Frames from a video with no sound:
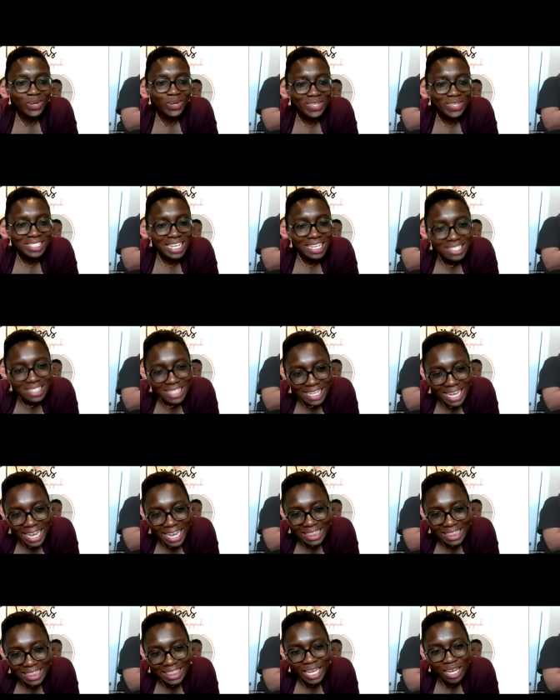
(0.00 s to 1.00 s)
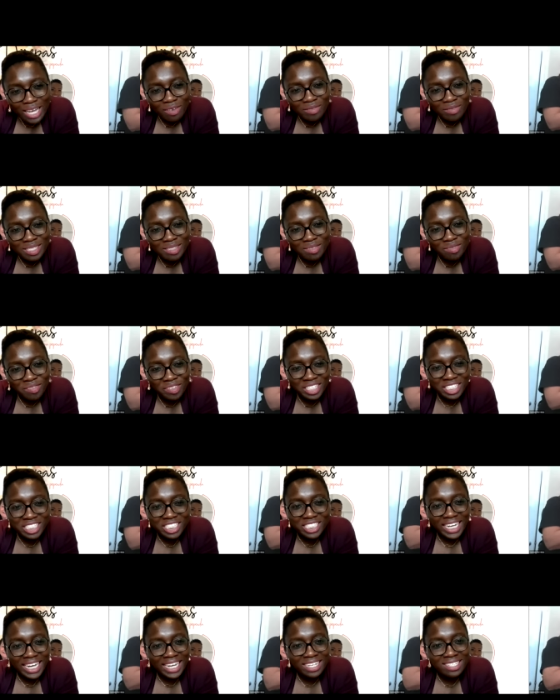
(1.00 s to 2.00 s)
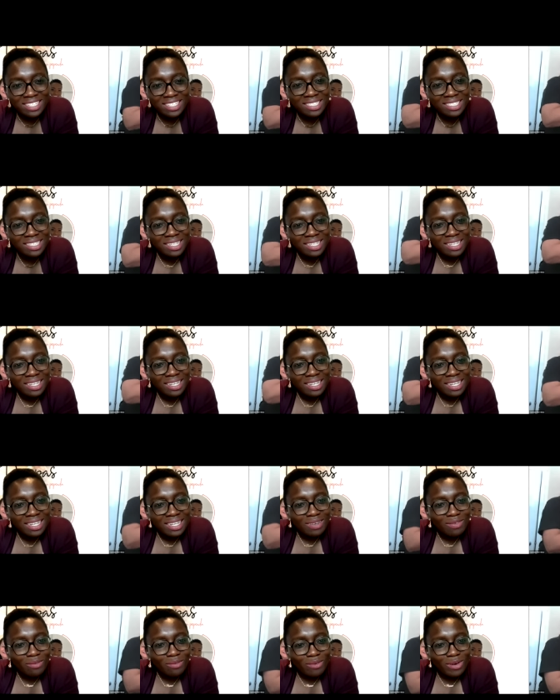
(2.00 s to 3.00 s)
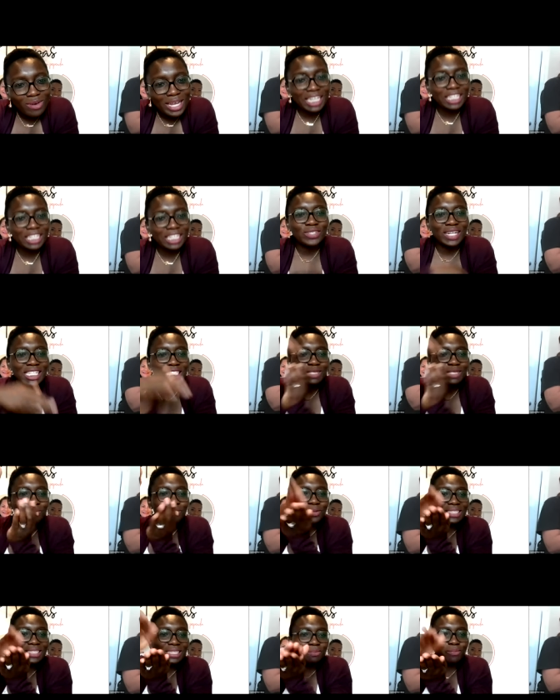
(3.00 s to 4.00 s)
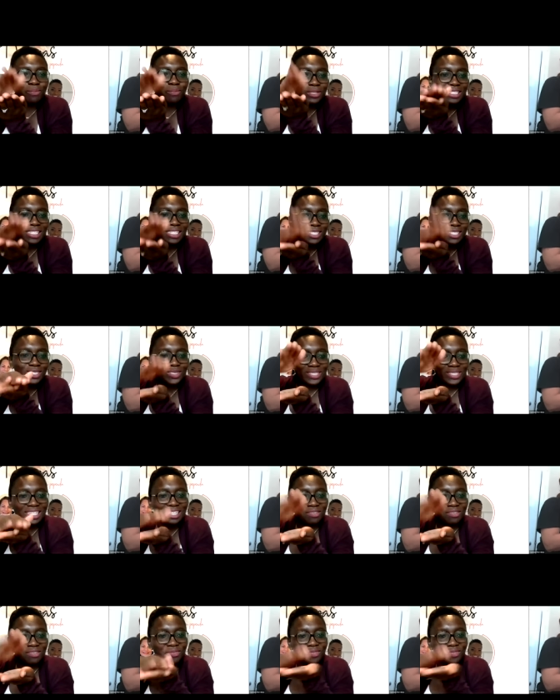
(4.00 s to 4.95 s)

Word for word: the closest thing I can think of is fish cakes, when you're trying to put the potatoes and the